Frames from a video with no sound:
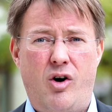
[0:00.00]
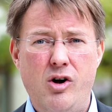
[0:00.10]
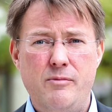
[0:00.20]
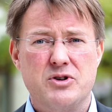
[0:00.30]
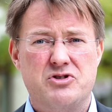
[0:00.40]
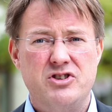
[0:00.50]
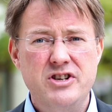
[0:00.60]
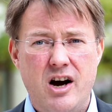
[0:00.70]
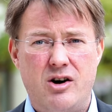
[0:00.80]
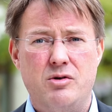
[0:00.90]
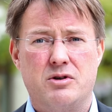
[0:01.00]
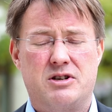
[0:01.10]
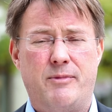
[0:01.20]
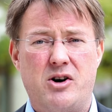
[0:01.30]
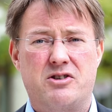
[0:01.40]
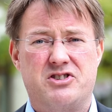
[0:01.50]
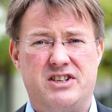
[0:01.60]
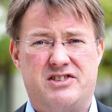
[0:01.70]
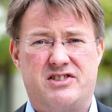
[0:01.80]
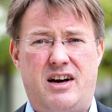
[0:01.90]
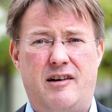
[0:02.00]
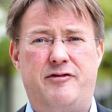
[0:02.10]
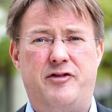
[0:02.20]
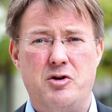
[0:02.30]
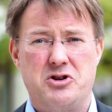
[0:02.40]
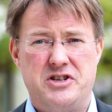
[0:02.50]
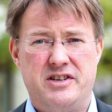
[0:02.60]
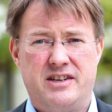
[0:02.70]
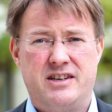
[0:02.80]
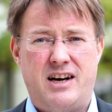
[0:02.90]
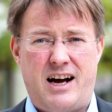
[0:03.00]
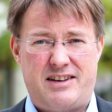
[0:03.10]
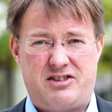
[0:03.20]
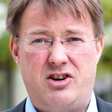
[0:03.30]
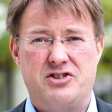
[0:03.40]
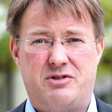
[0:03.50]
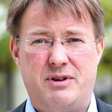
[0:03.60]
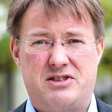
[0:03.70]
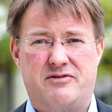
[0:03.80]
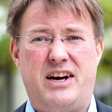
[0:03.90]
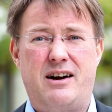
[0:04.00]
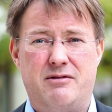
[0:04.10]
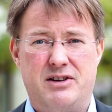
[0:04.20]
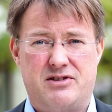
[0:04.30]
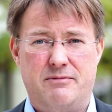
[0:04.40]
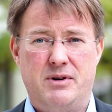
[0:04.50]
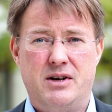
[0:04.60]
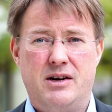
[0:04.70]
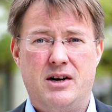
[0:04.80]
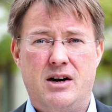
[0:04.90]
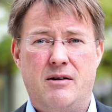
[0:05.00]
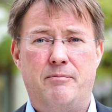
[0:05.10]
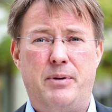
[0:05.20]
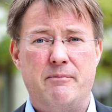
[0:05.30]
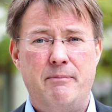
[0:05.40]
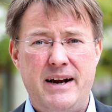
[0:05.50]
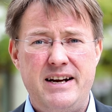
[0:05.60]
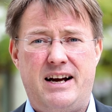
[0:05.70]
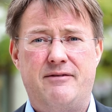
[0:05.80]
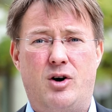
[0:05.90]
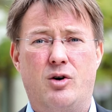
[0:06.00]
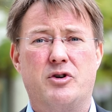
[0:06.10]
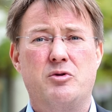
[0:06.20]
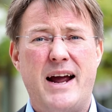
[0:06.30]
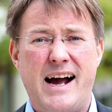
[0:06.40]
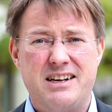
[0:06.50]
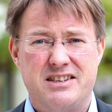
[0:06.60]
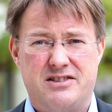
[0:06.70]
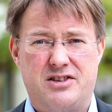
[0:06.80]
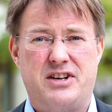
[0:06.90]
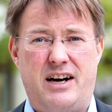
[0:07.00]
Almost no democracies have fallen as a consequence of terrorism, but many have overreacted to